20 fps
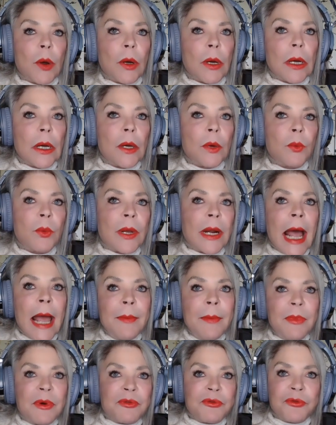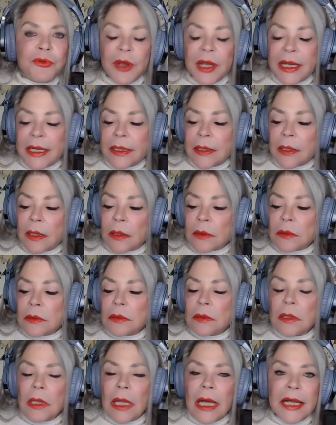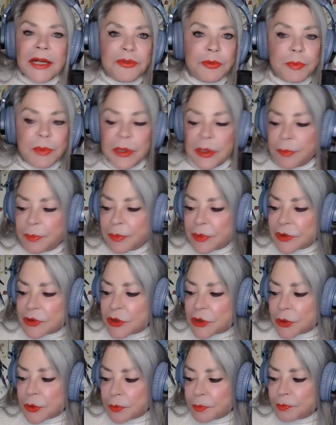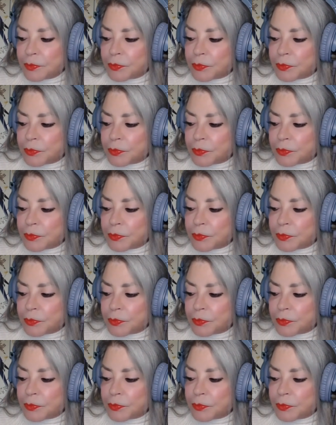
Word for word: what I'm afraid a lot of people do,